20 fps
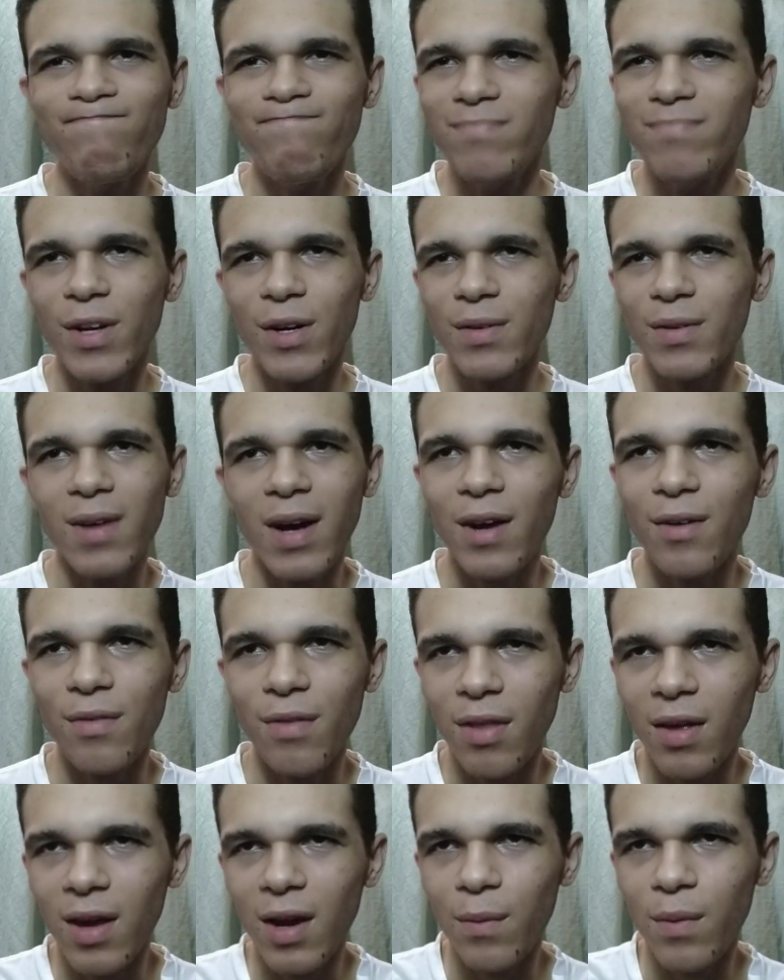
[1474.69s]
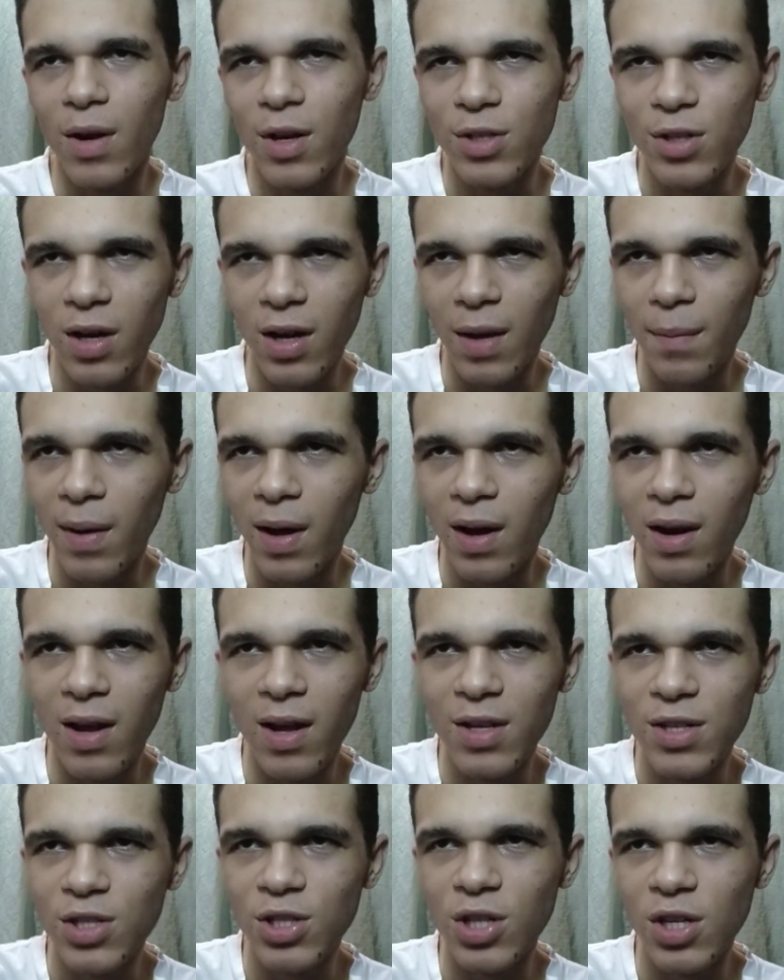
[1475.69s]
no, I don't think I want to talk about
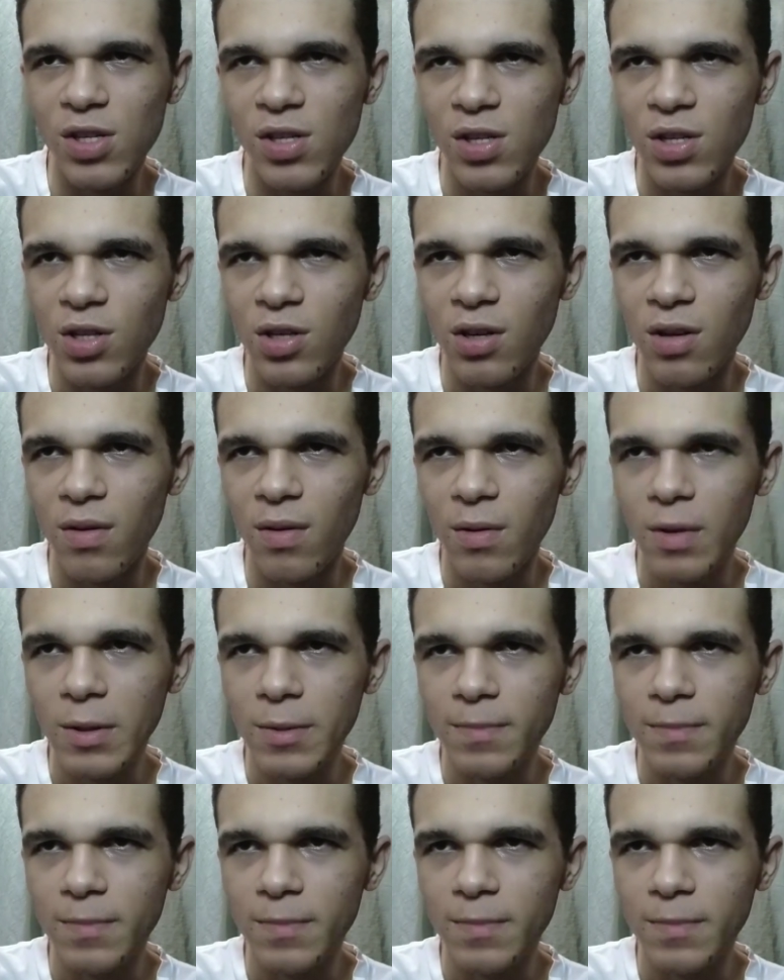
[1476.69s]
it. It's just shit.